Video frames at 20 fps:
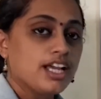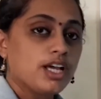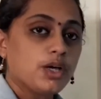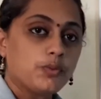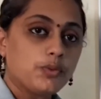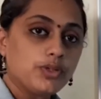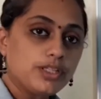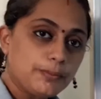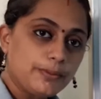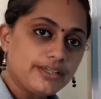
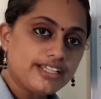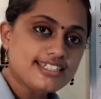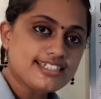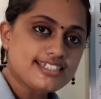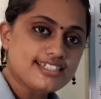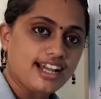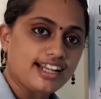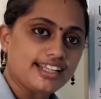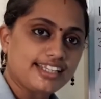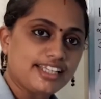will be
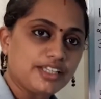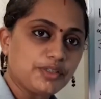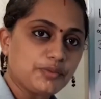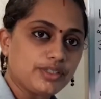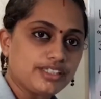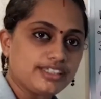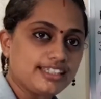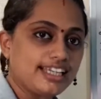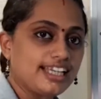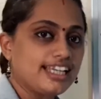starting
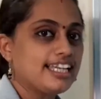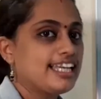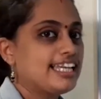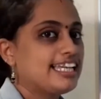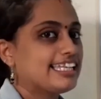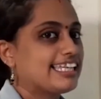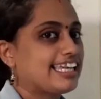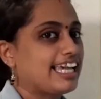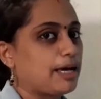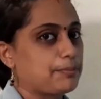with a
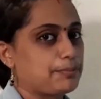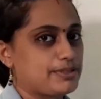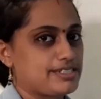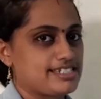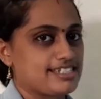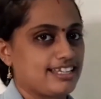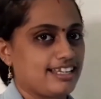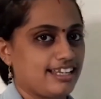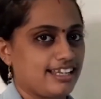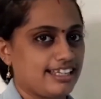
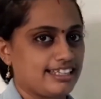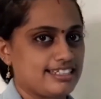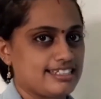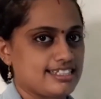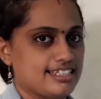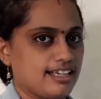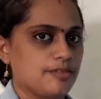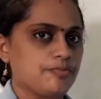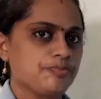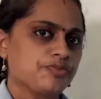capital
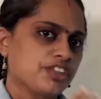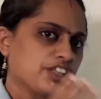letter.